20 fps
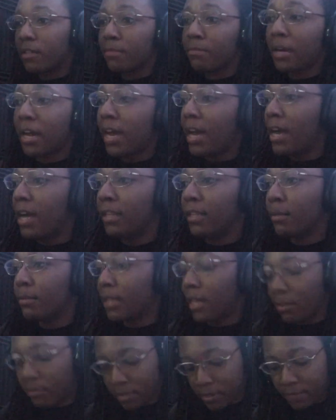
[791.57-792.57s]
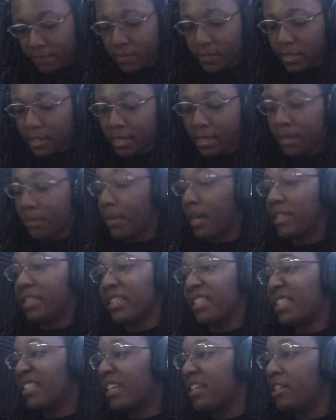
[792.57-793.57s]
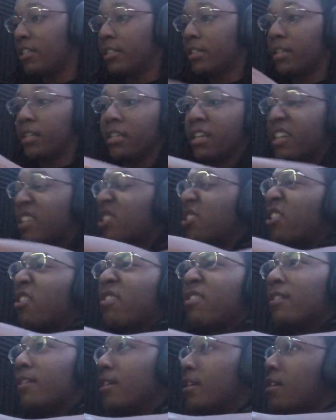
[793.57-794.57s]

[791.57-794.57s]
Cause my ad-libs, I don't give a damn. I just say shit and get turned.